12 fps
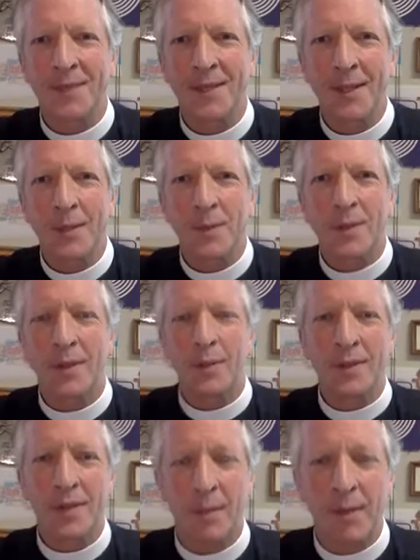Would, would
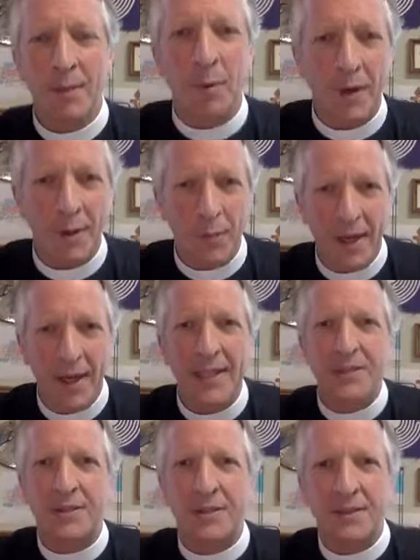tell me you're born and
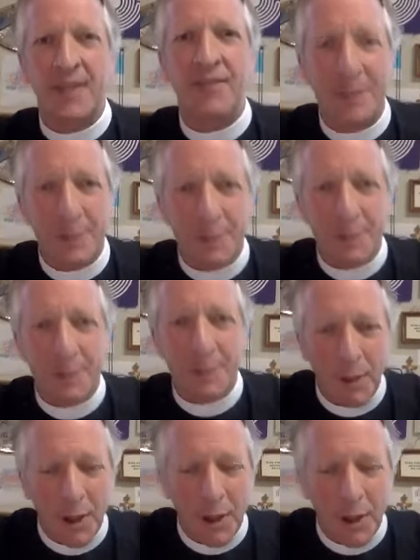raised in
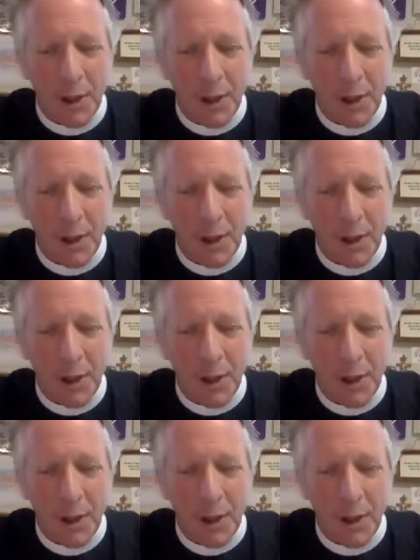Vicksburg.